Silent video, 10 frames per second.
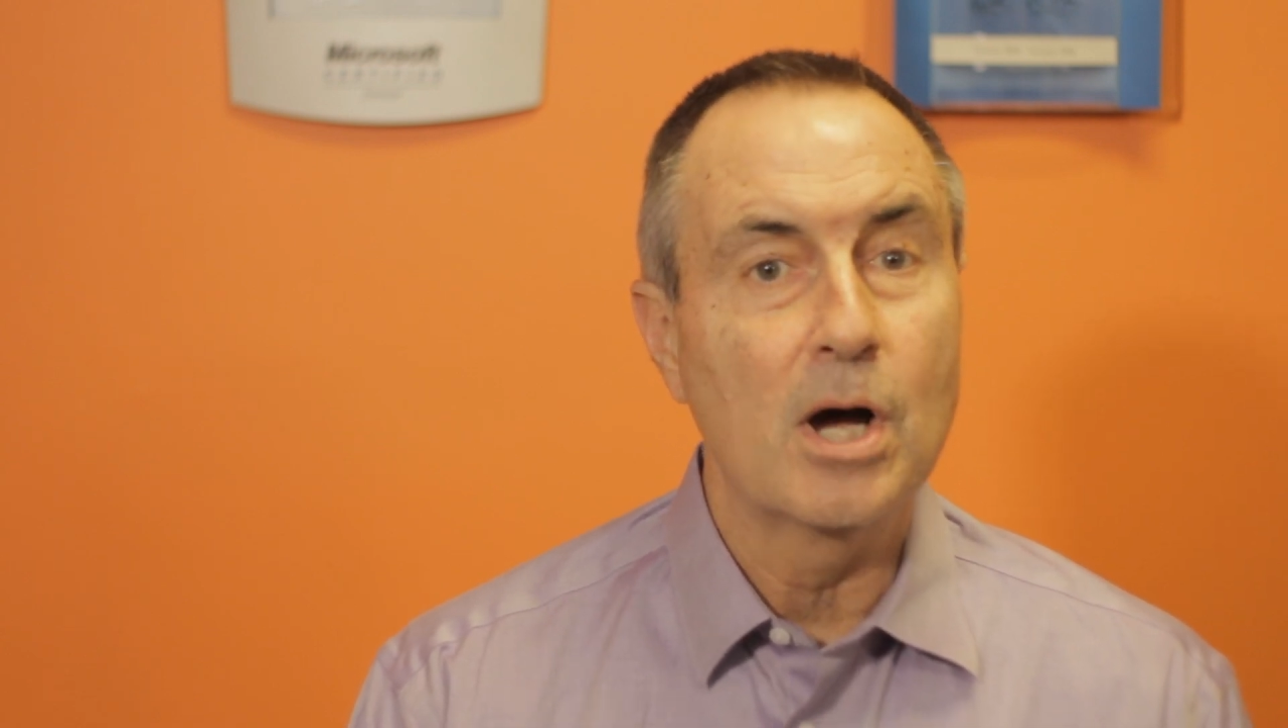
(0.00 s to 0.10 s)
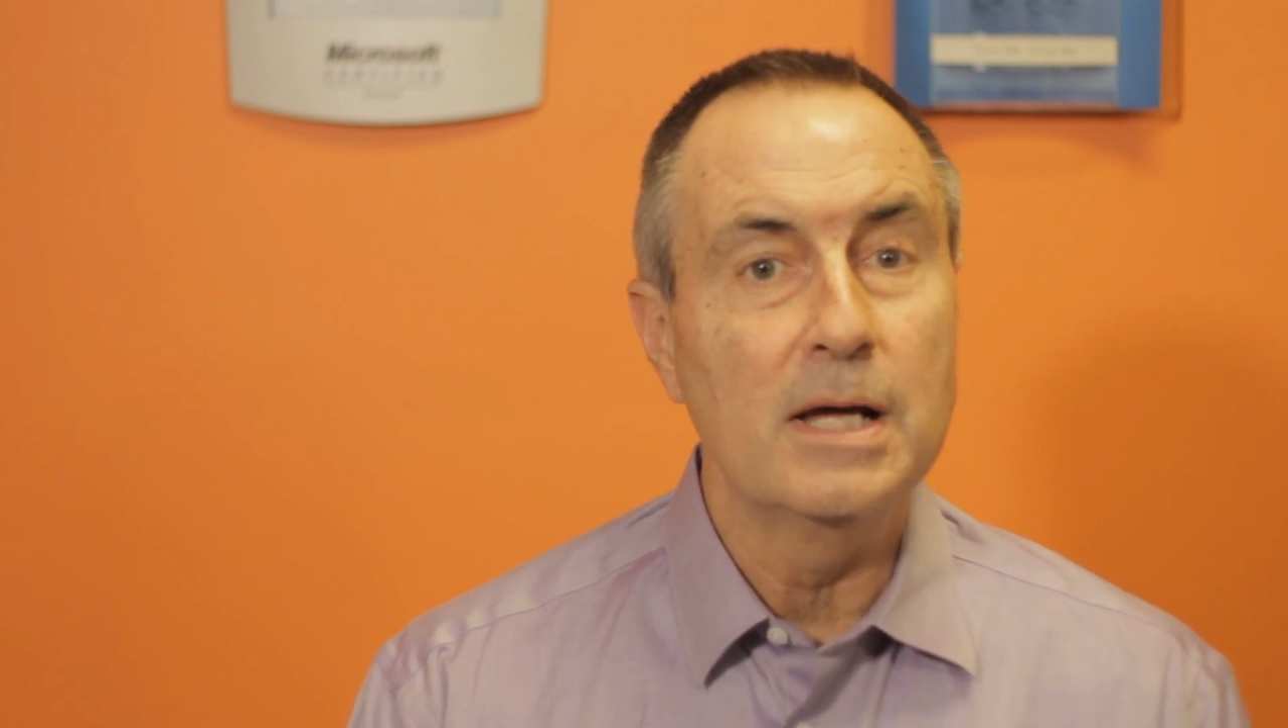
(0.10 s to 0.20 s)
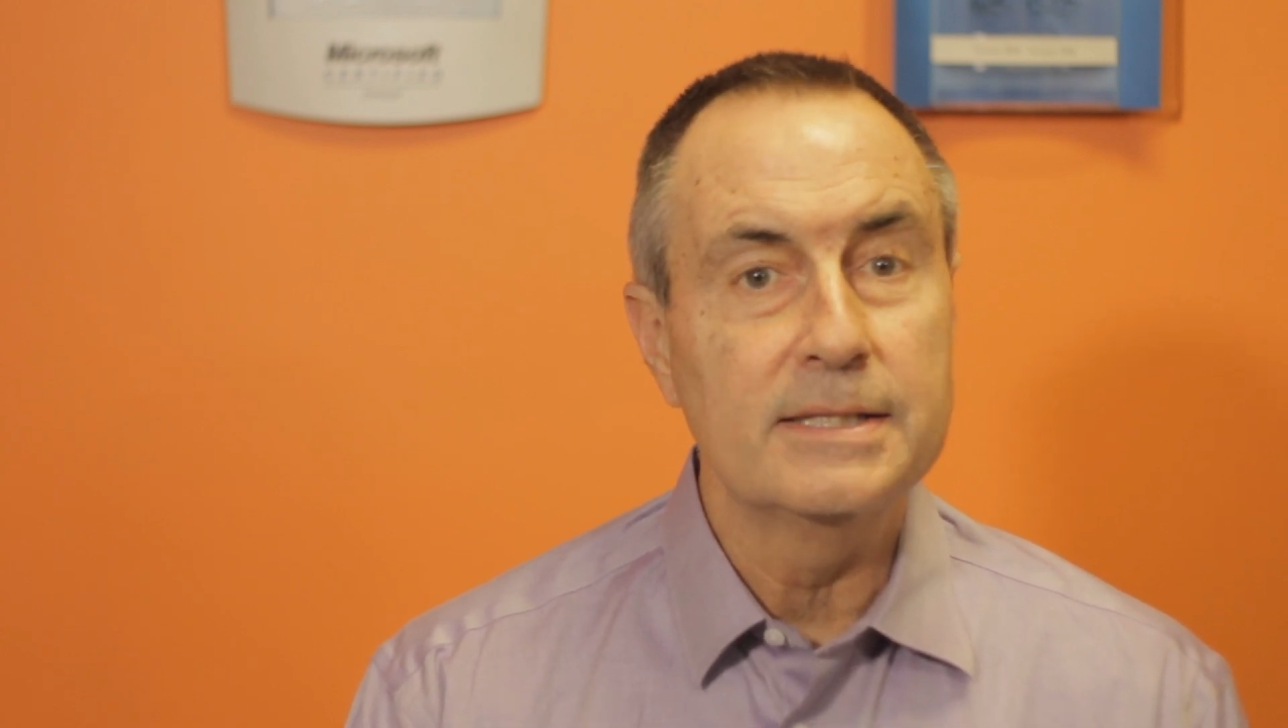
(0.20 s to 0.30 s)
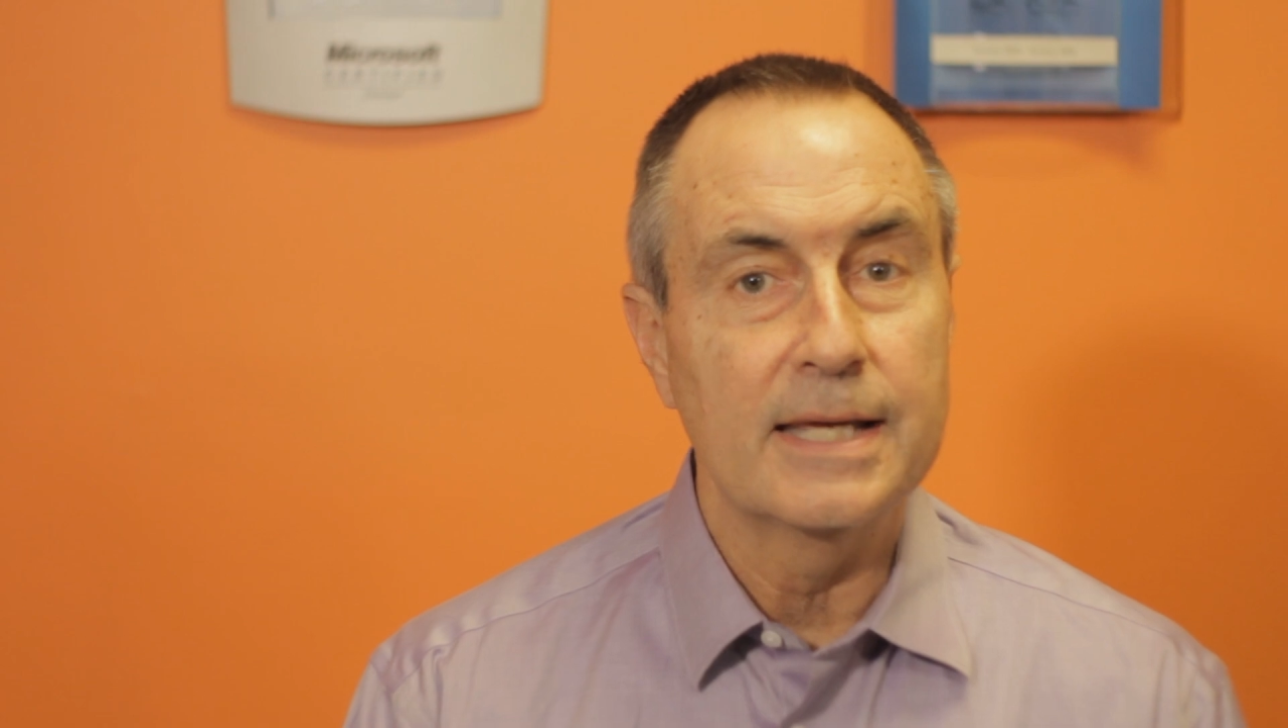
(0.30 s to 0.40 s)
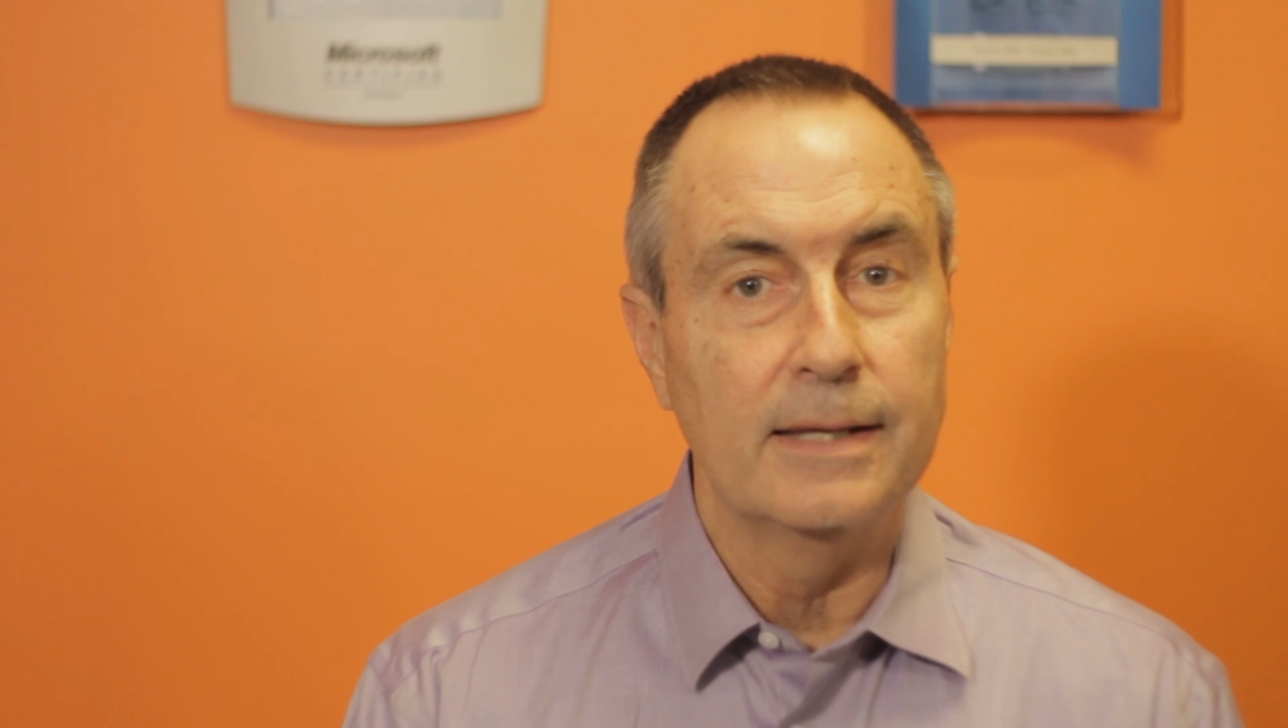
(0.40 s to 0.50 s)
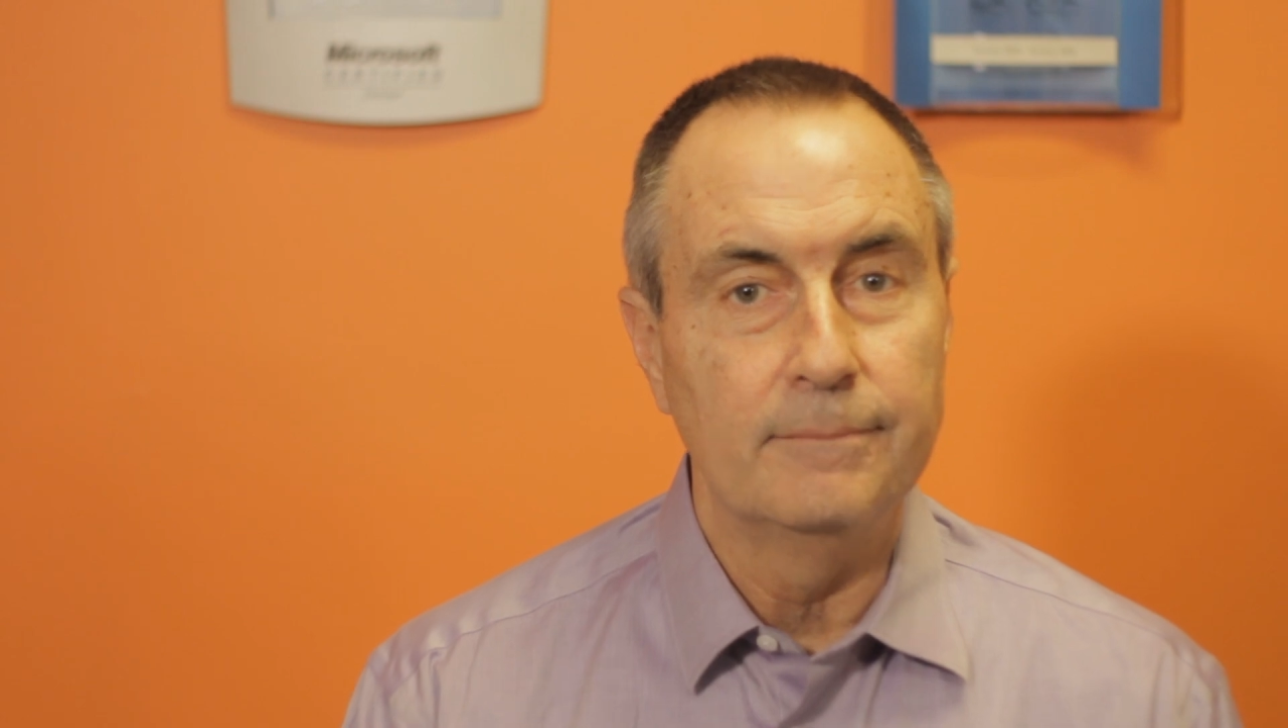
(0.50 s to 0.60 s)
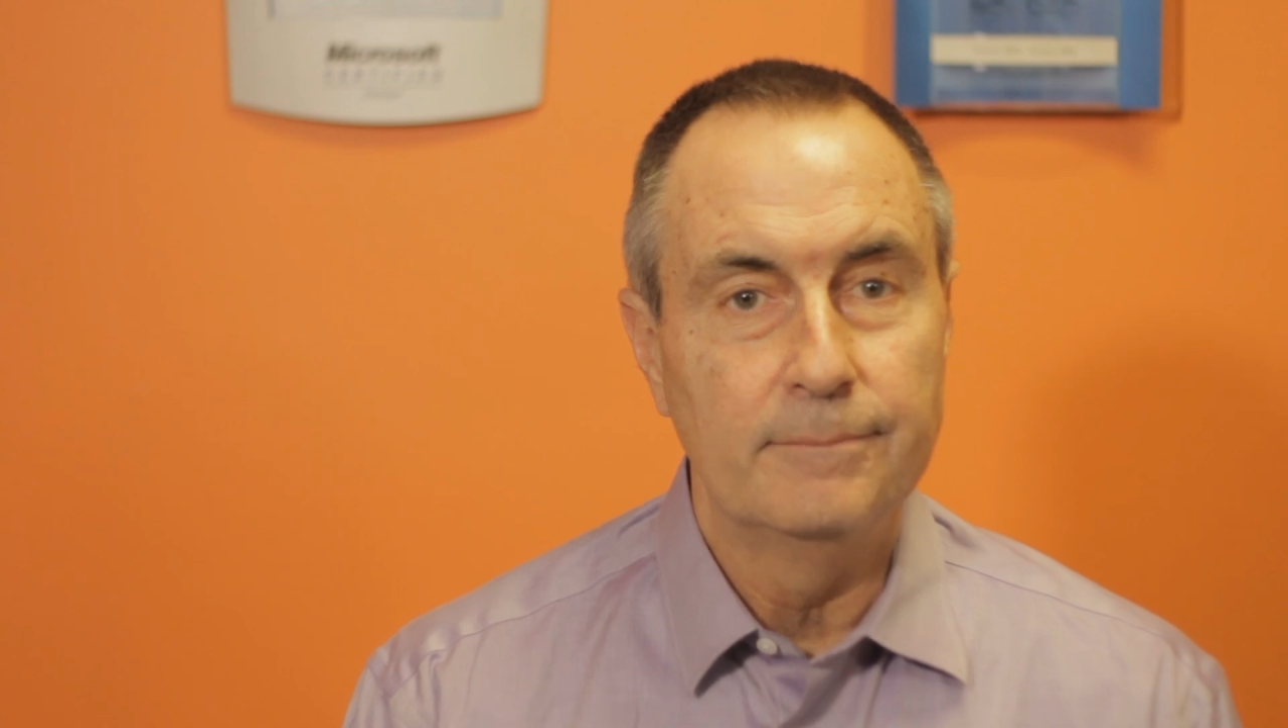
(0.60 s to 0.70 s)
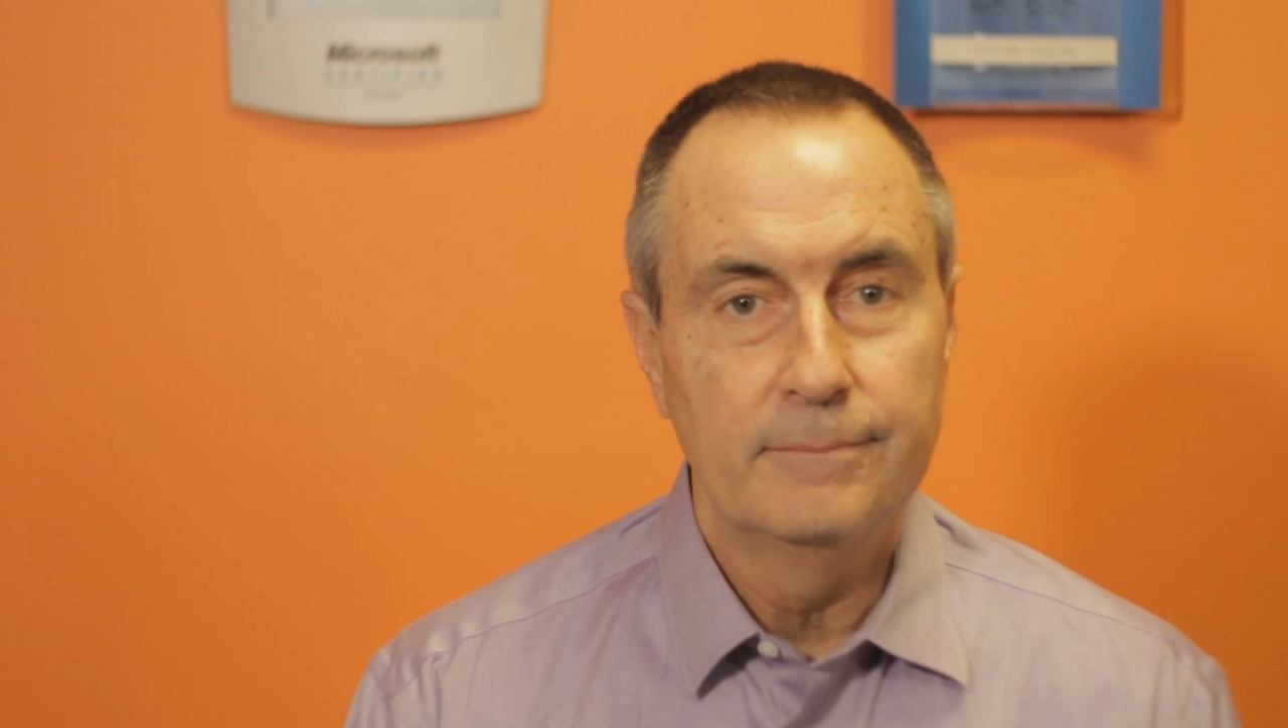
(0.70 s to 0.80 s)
content,